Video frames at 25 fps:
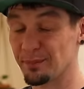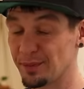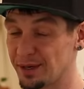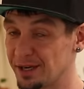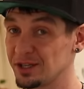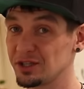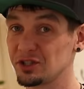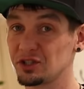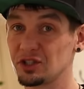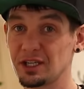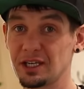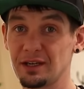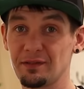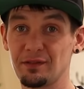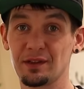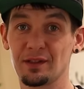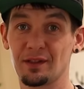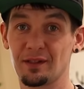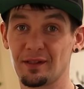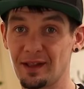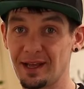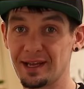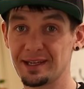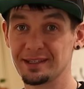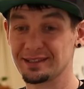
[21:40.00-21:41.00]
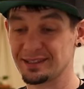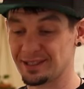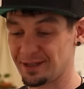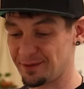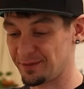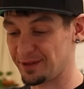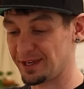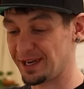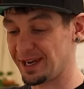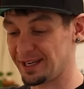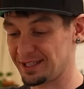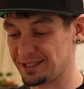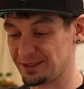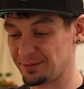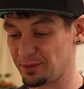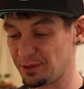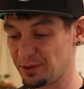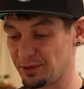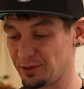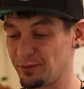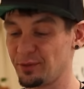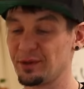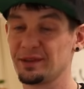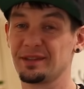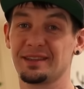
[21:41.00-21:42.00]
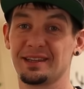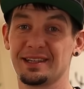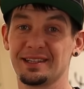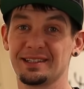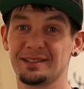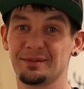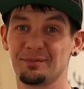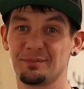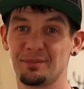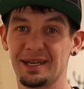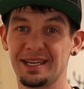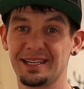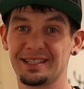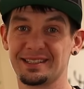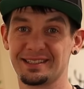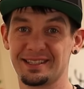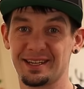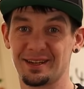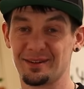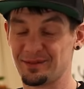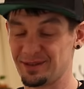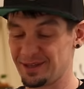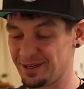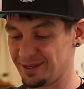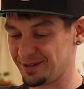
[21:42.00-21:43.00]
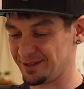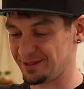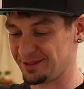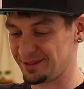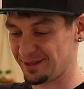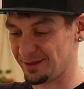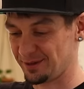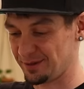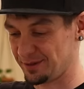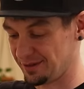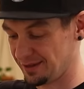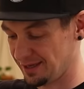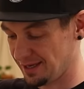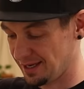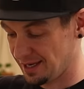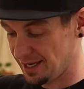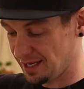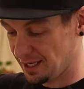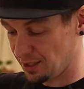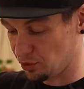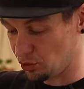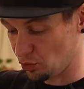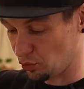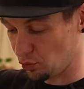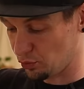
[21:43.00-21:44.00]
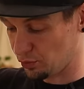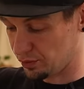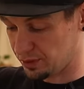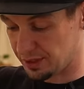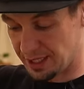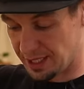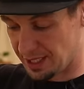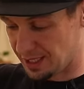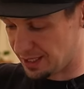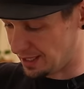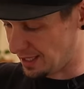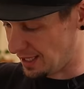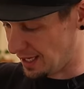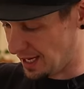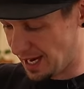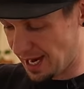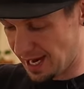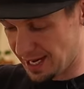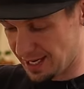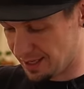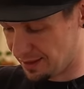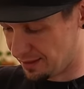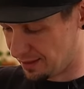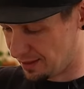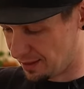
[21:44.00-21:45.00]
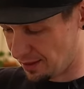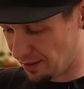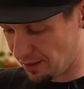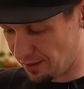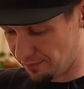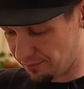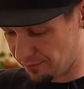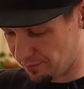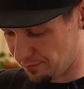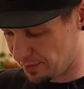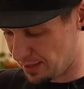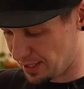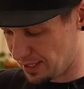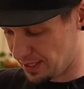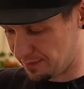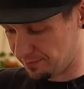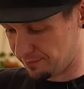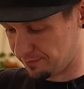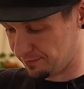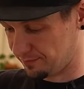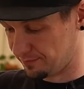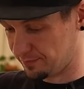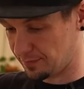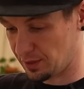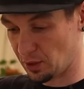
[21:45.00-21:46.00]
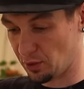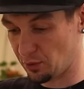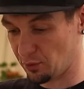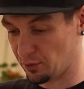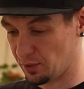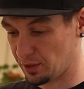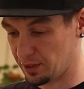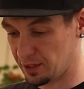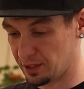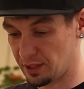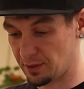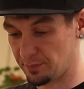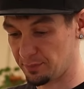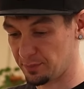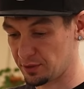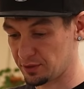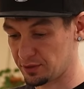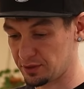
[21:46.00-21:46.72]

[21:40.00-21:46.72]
much even less of an expert with this mead stuff here, so don't take anything off of me. Go look it up